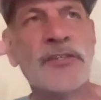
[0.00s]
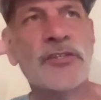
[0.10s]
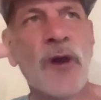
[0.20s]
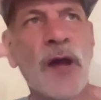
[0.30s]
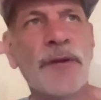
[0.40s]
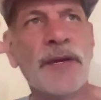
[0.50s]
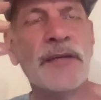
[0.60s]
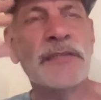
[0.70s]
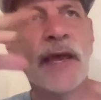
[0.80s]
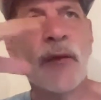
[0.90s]
i describe it
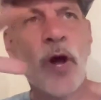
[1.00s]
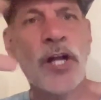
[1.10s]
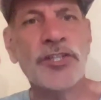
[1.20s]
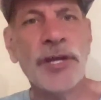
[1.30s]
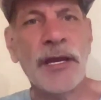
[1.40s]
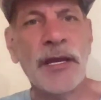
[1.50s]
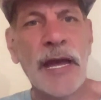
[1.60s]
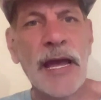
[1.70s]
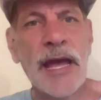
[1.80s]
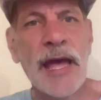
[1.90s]
is like watching
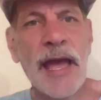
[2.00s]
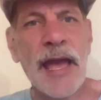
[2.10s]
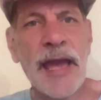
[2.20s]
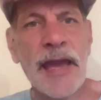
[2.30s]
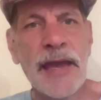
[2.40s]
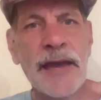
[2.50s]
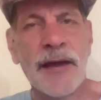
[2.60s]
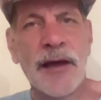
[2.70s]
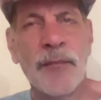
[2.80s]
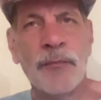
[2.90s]
a
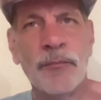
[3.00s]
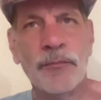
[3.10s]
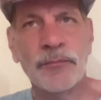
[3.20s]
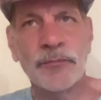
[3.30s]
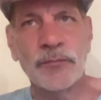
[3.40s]
um